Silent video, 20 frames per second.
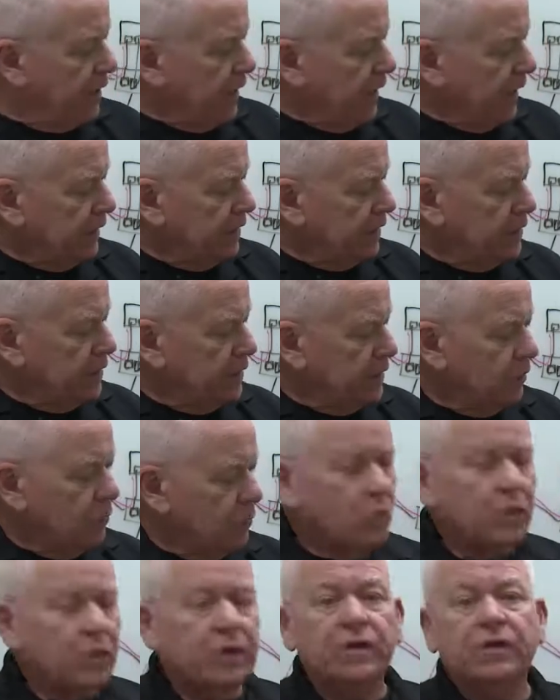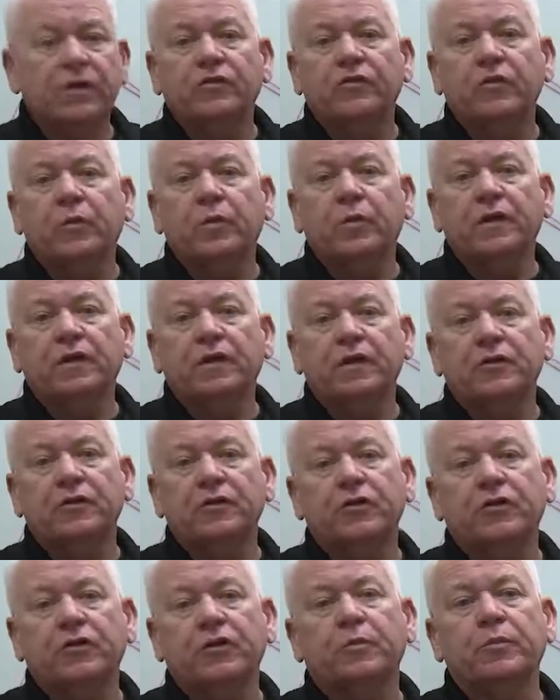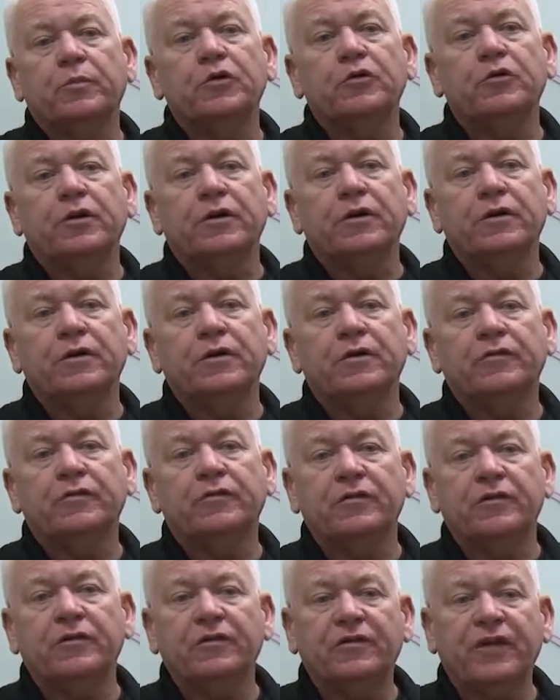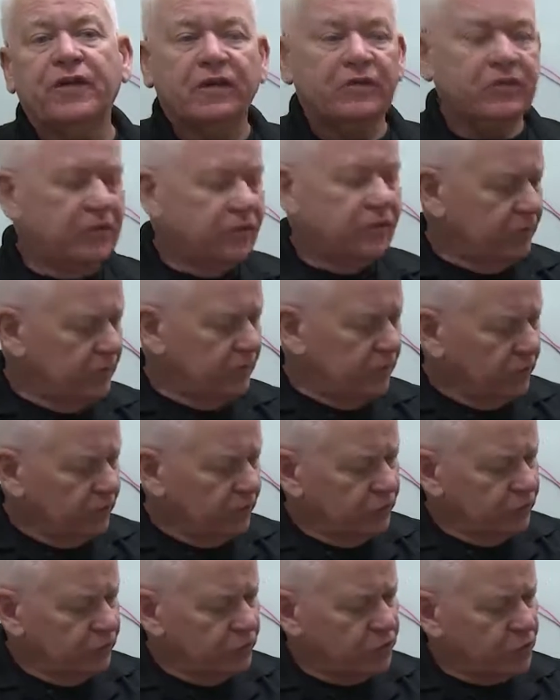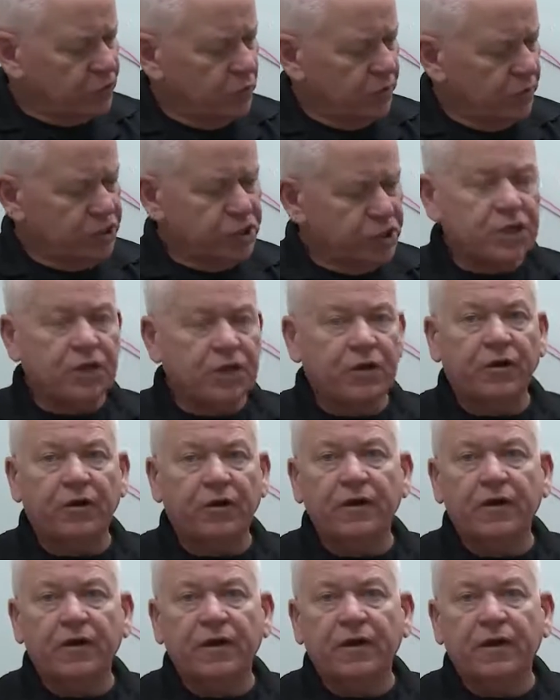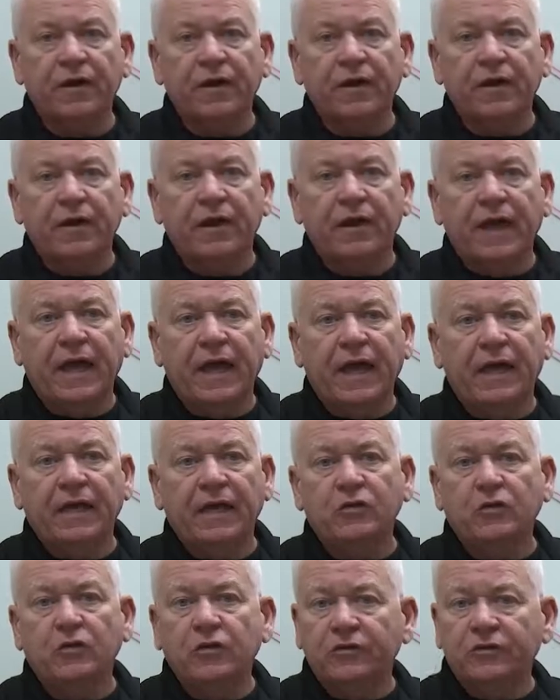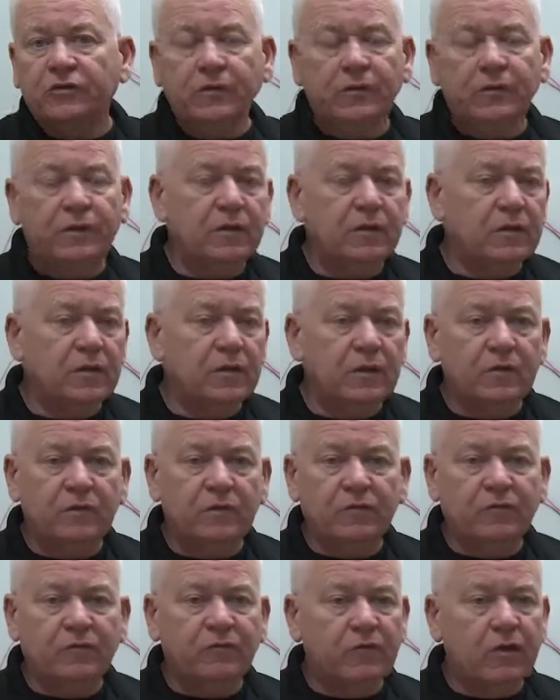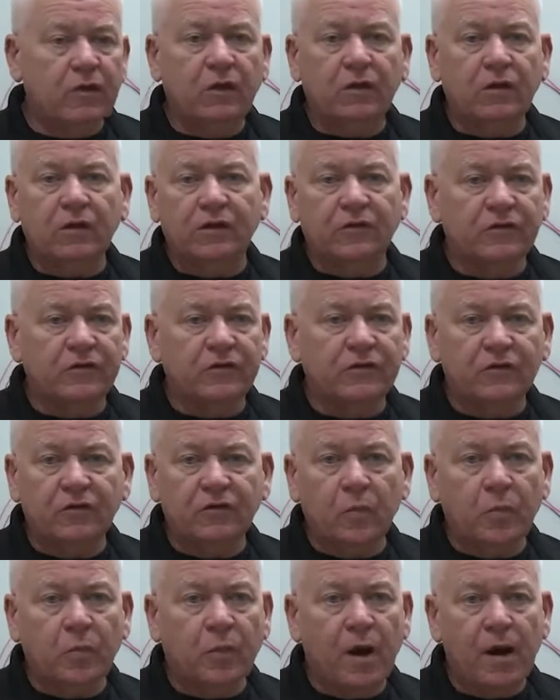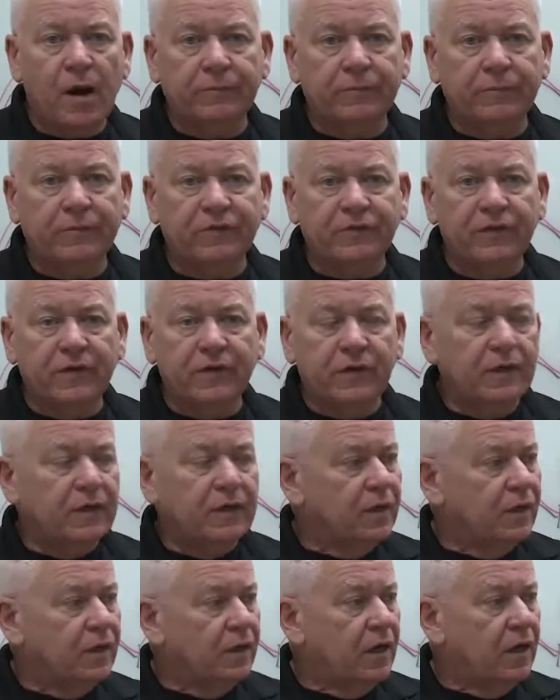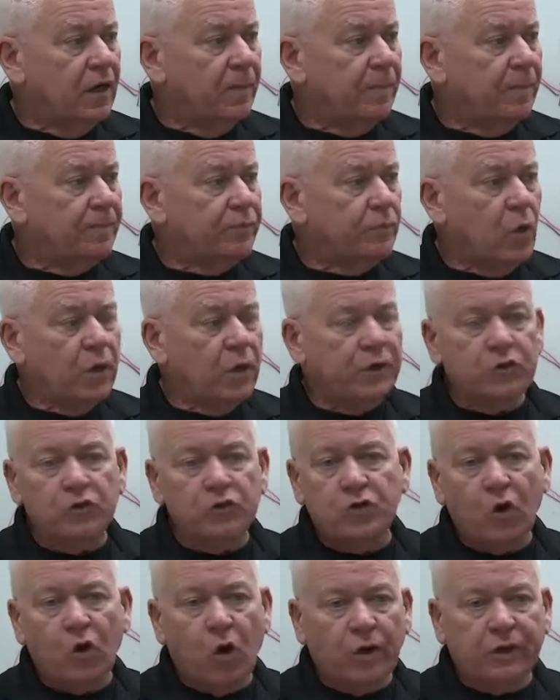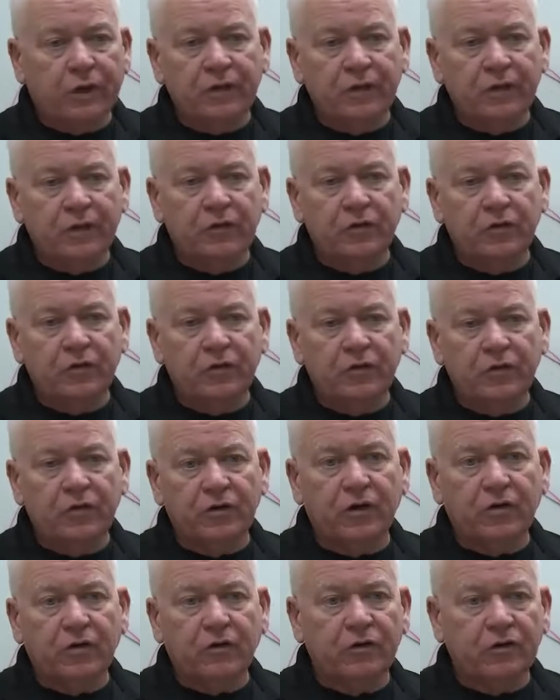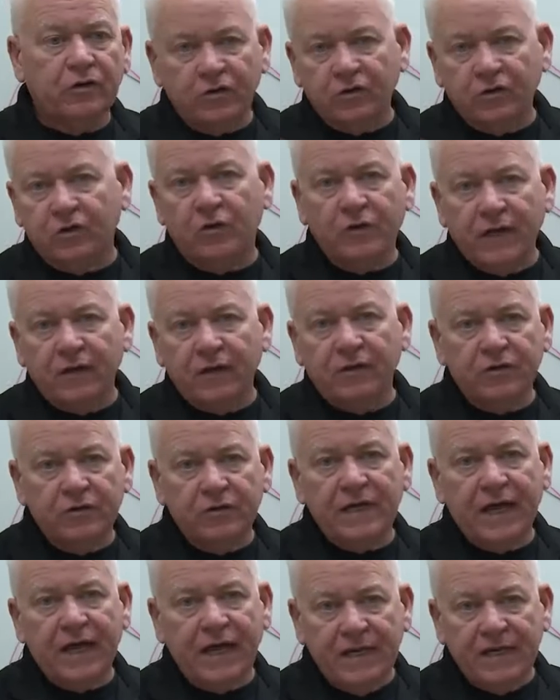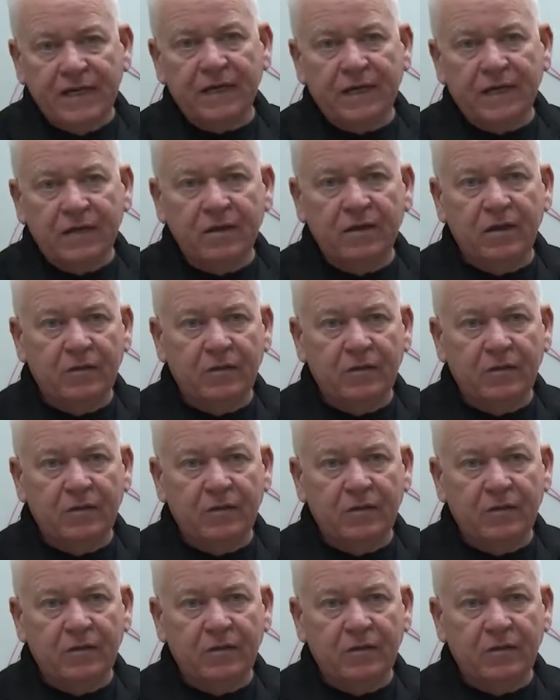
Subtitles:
And then the other one is you plug in your computer. So this acts as a little switch here. And you know something? It's flawless. It's no problems. While you're talking, you're not going to slow down your data.